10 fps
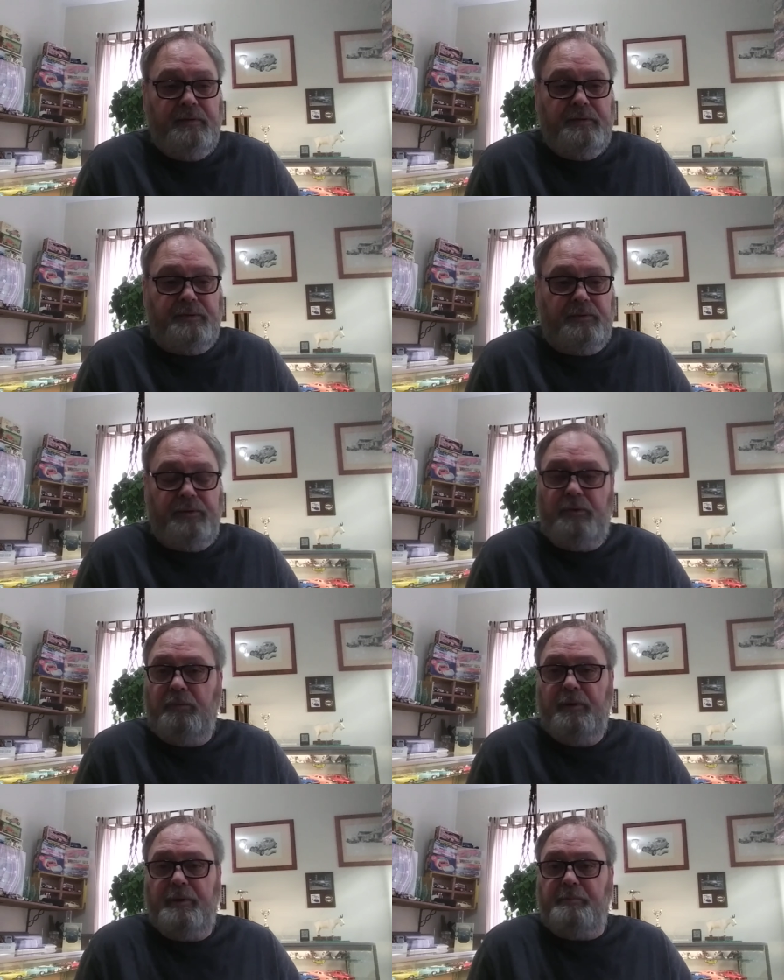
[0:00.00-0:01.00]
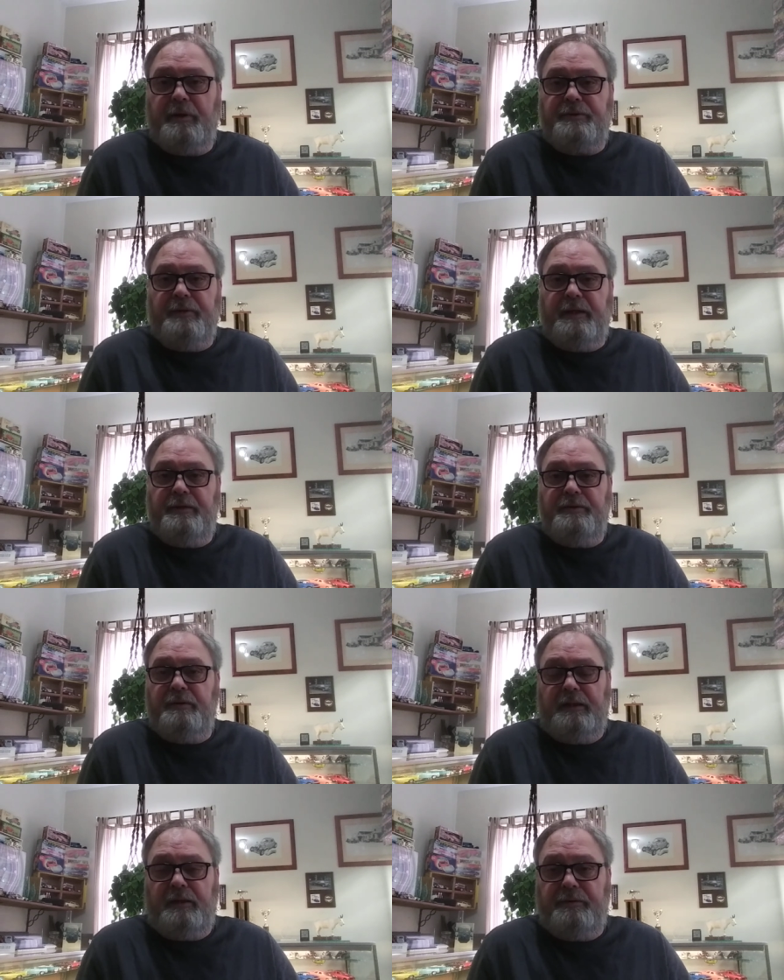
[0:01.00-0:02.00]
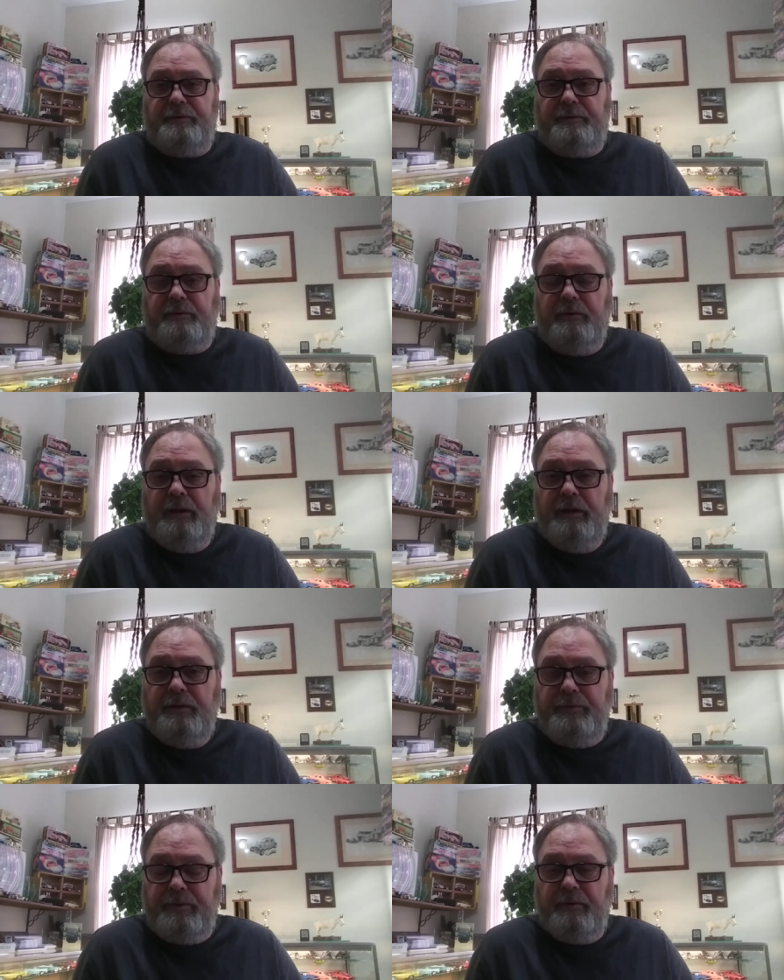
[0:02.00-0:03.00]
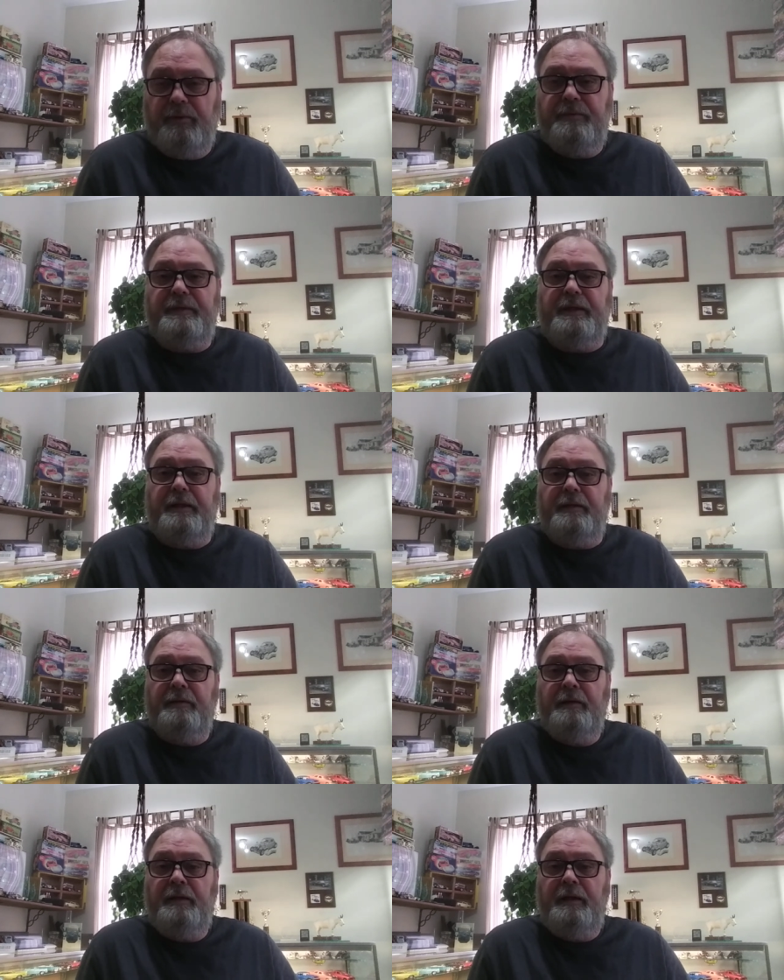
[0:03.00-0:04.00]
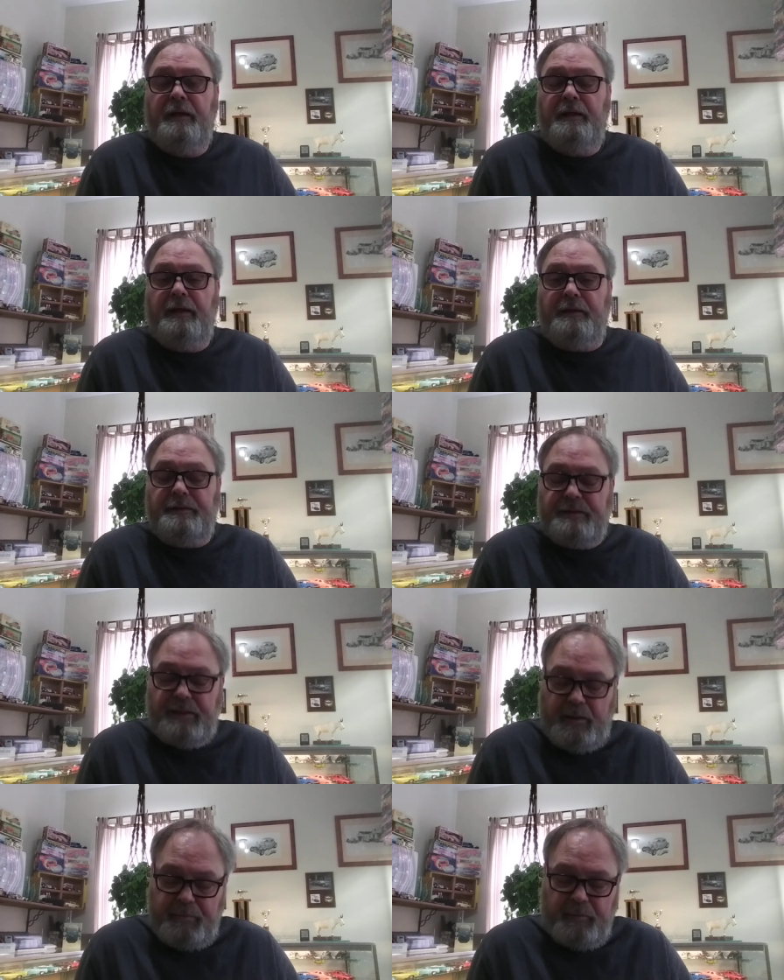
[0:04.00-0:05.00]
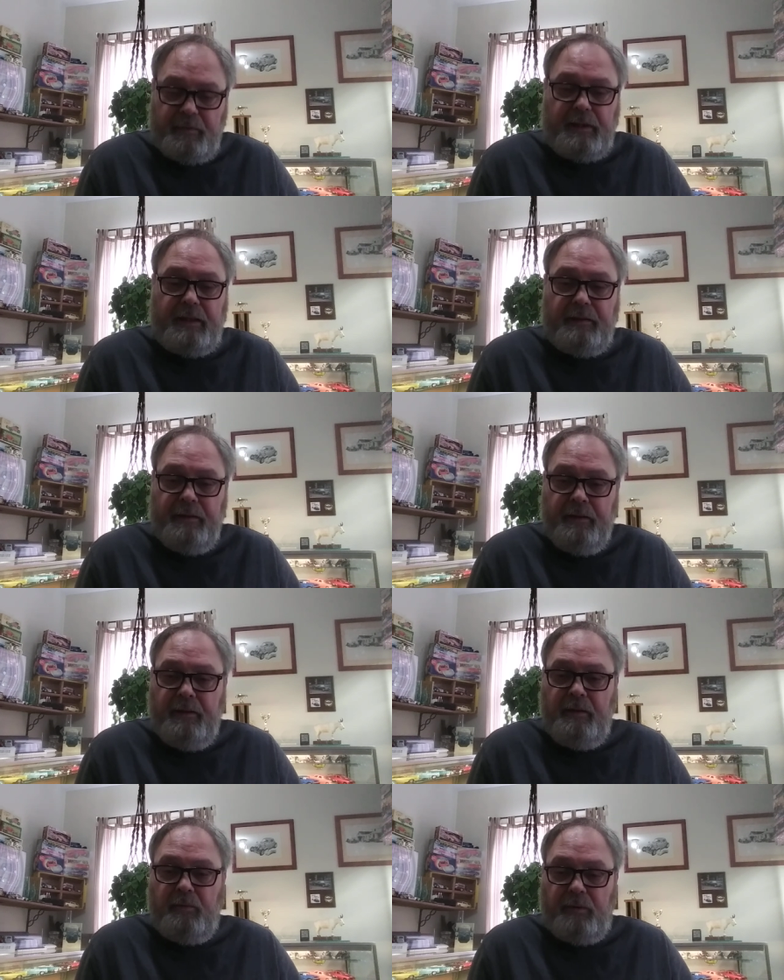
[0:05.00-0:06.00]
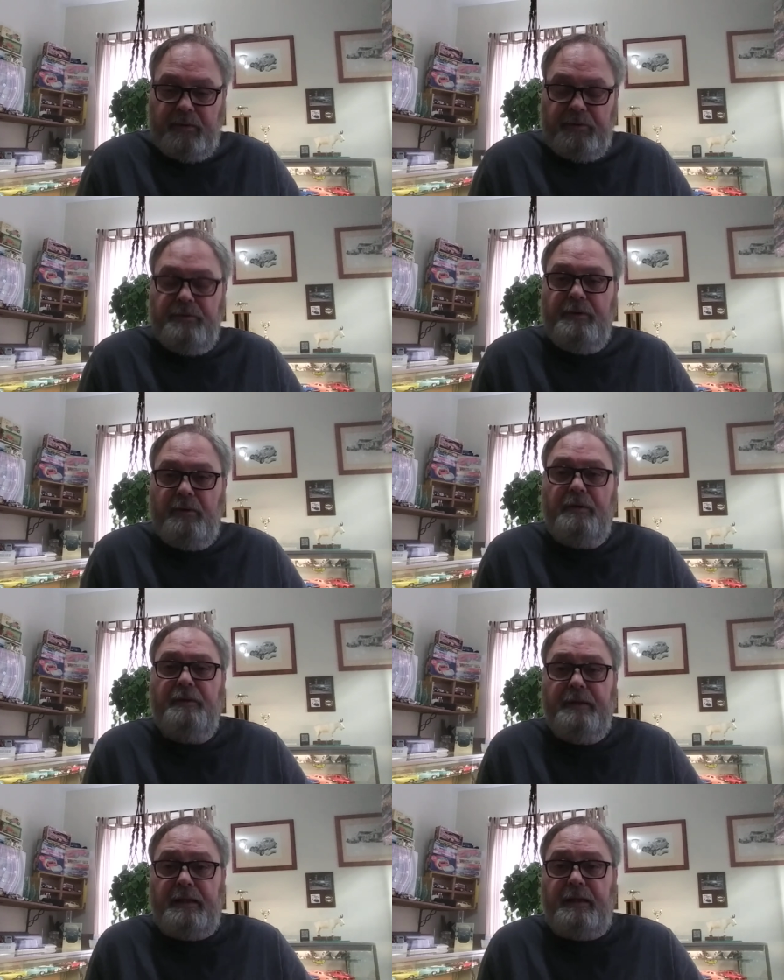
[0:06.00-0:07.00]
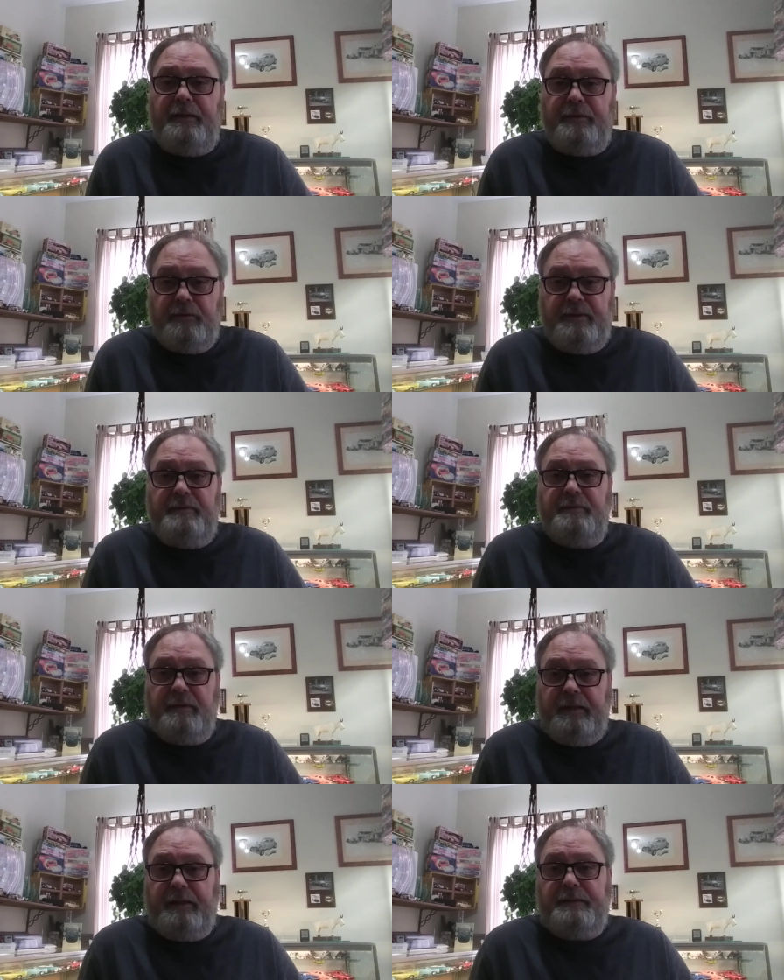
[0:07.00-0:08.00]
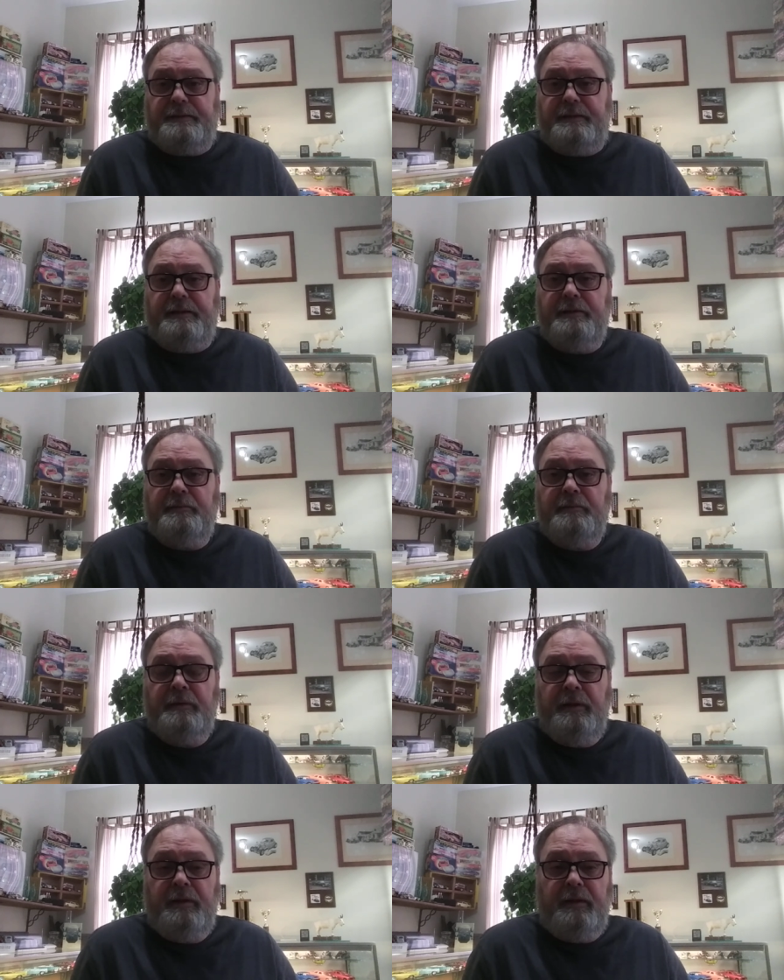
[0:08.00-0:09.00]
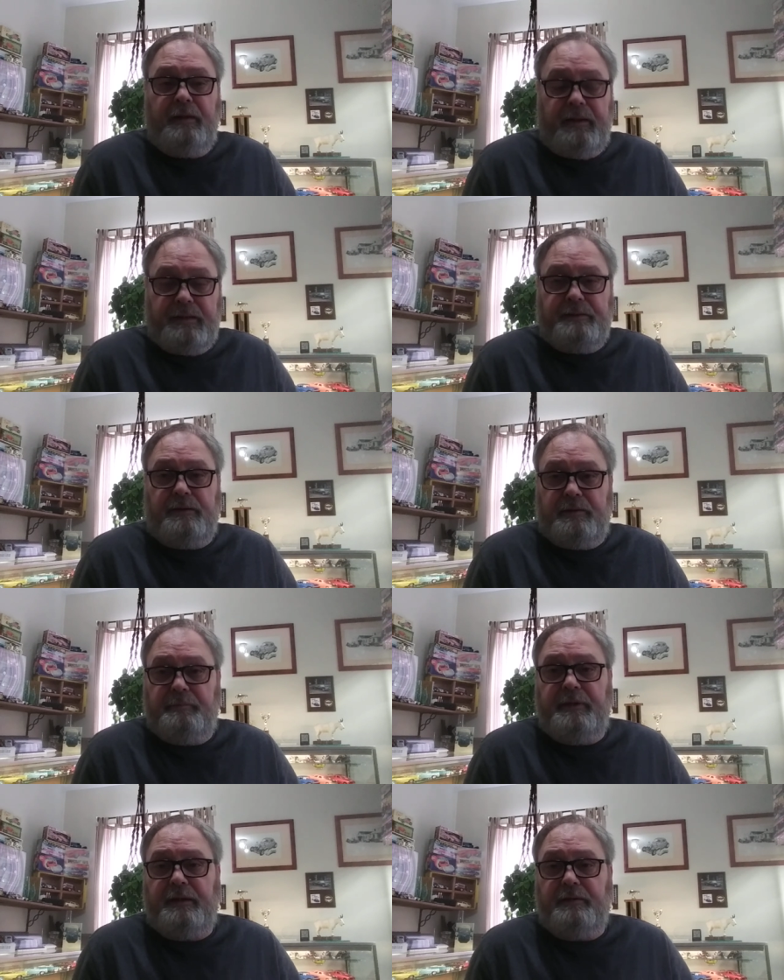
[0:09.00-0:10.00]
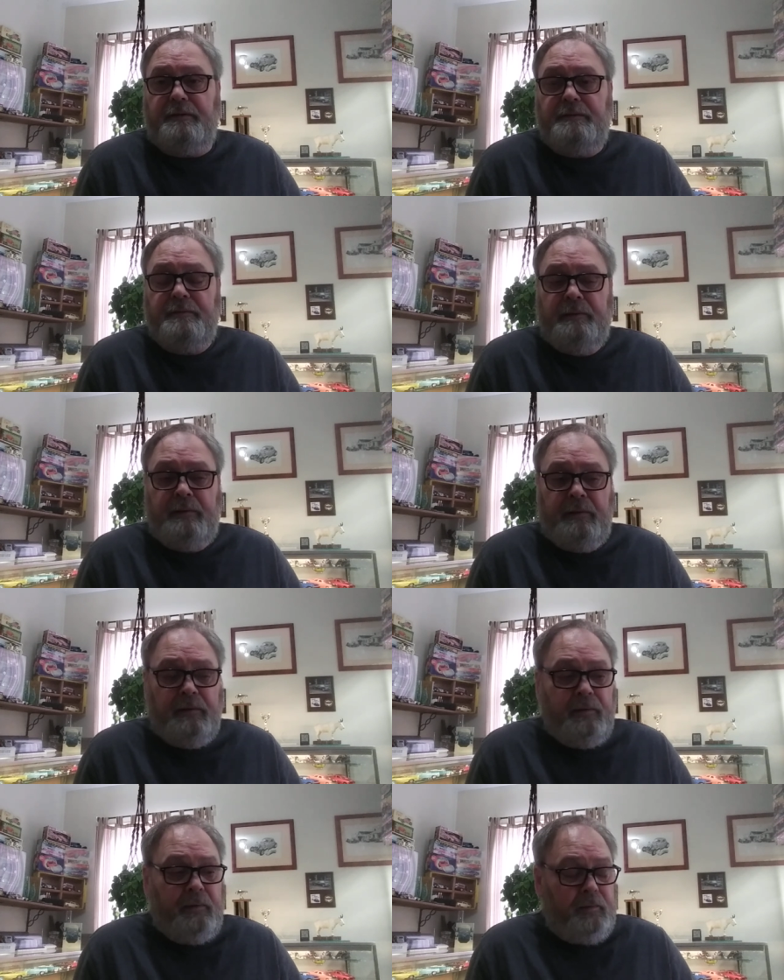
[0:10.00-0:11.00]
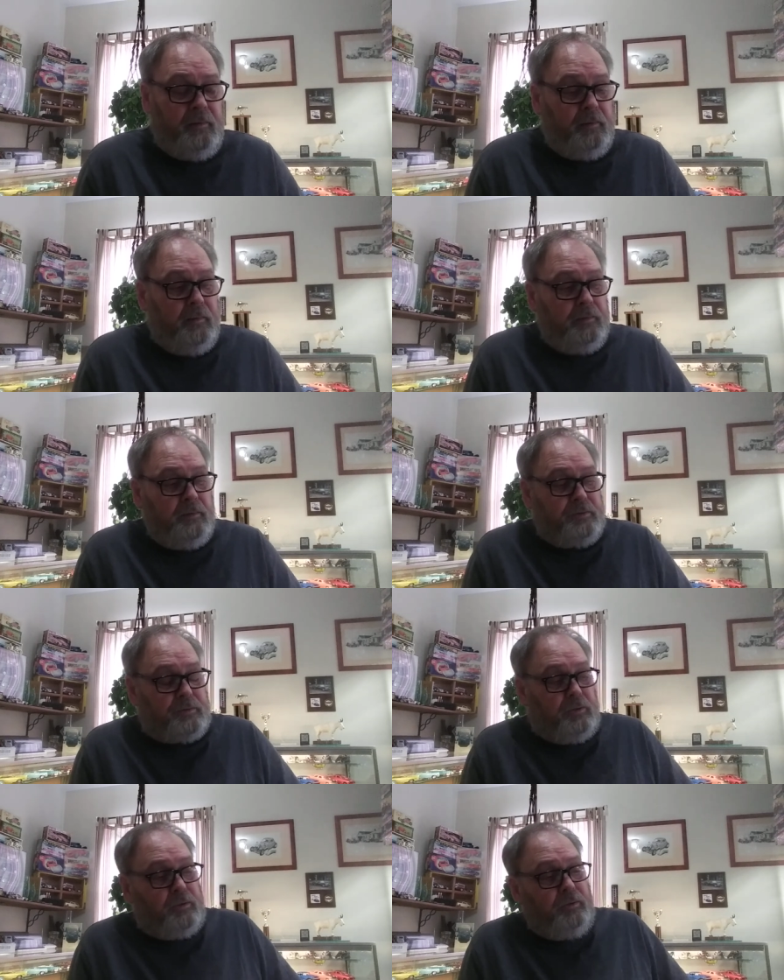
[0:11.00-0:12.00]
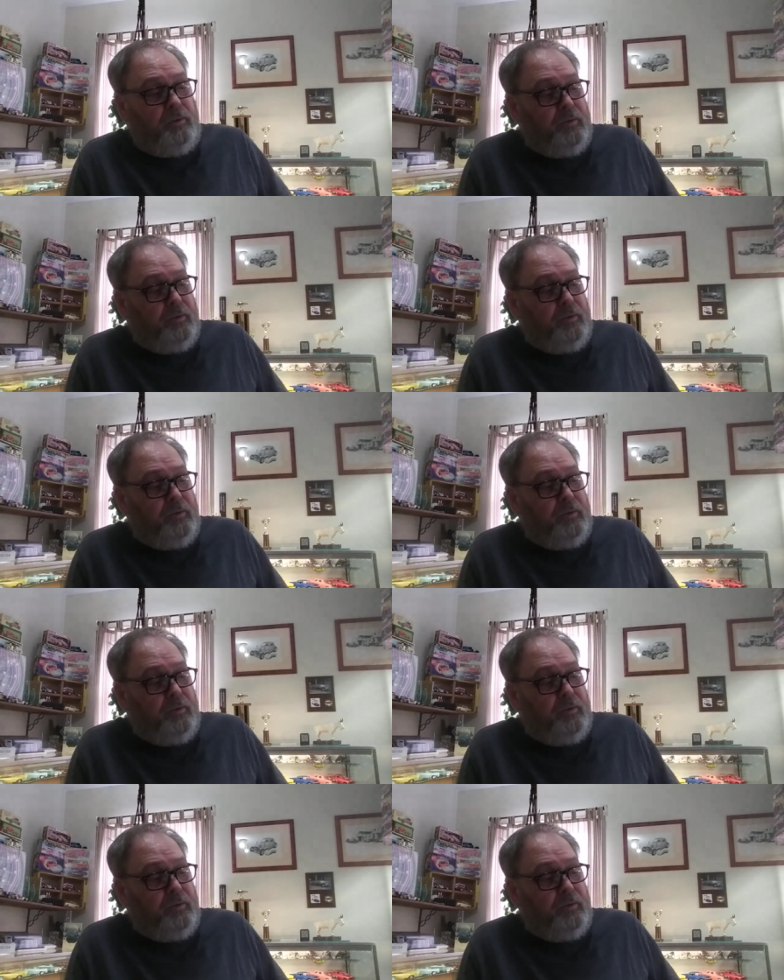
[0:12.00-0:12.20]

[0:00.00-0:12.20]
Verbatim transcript: So don't worry about trying to do a how-to. Do your own thing and just keep in mind, whether you know it or not, you're leaving a legacy. And that's all that matters. So,